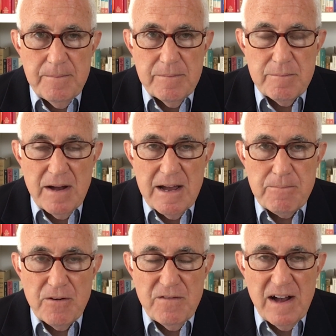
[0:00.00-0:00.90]
by
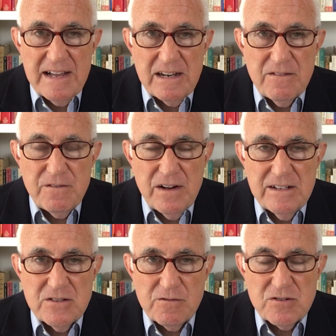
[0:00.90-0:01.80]
providing
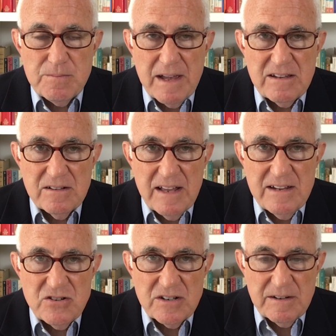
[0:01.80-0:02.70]
funds for
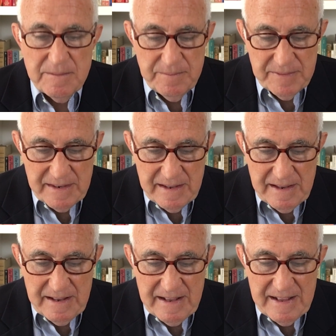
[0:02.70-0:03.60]
speculation.
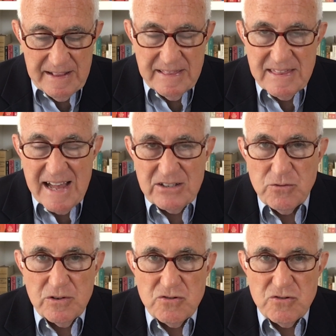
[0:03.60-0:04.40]
That's what